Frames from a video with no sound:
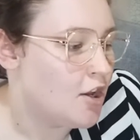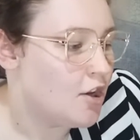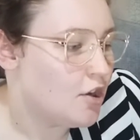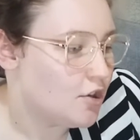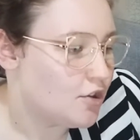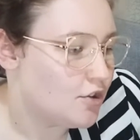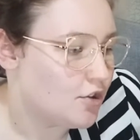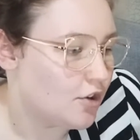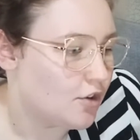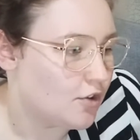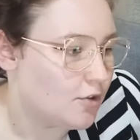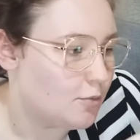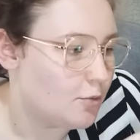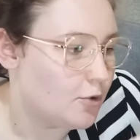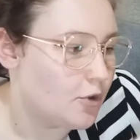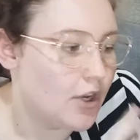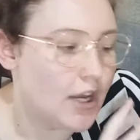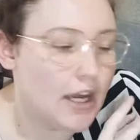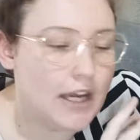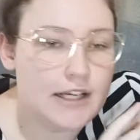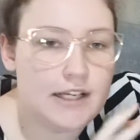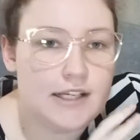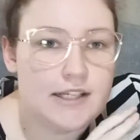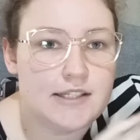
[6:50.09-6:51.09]
So the book
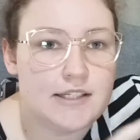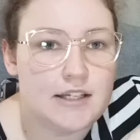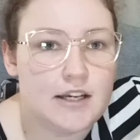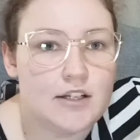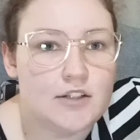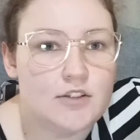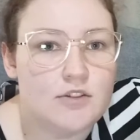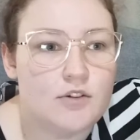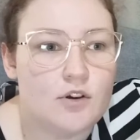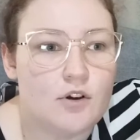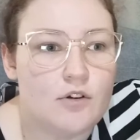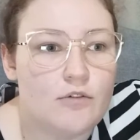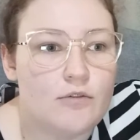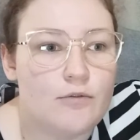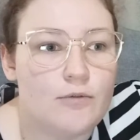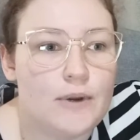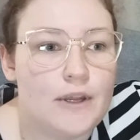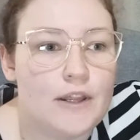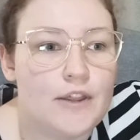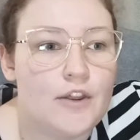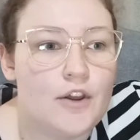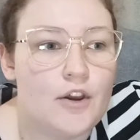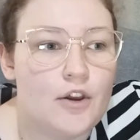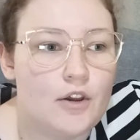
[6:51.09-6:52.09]
kind of starts off
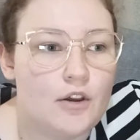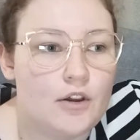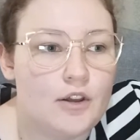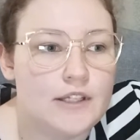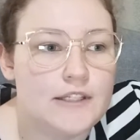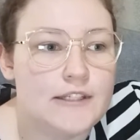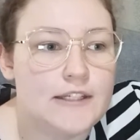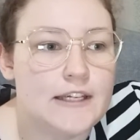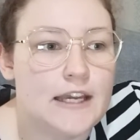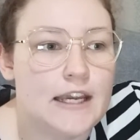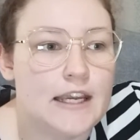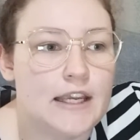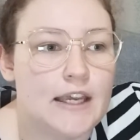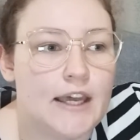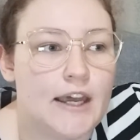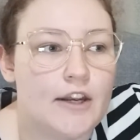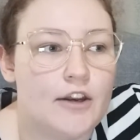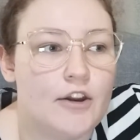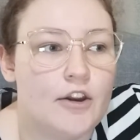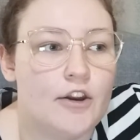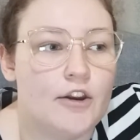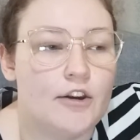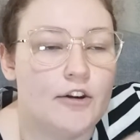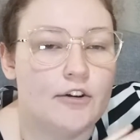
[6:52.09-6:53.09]
with her staying at
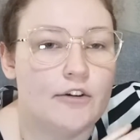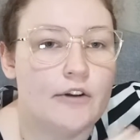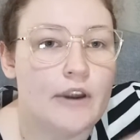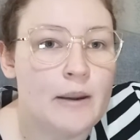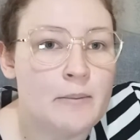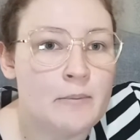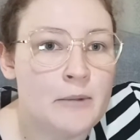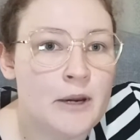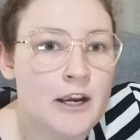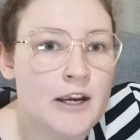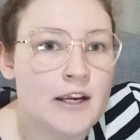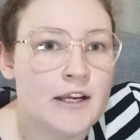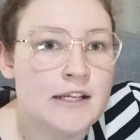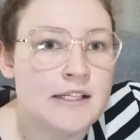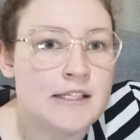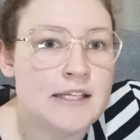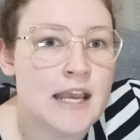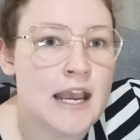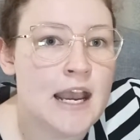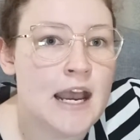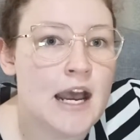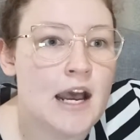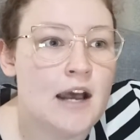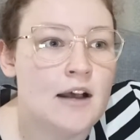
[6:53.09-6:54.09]
her grandparents'
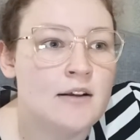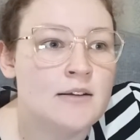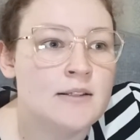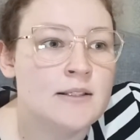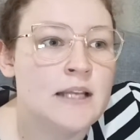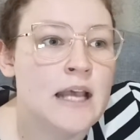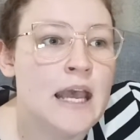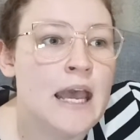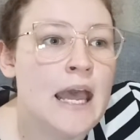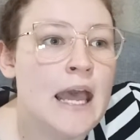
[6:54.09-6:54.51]
house,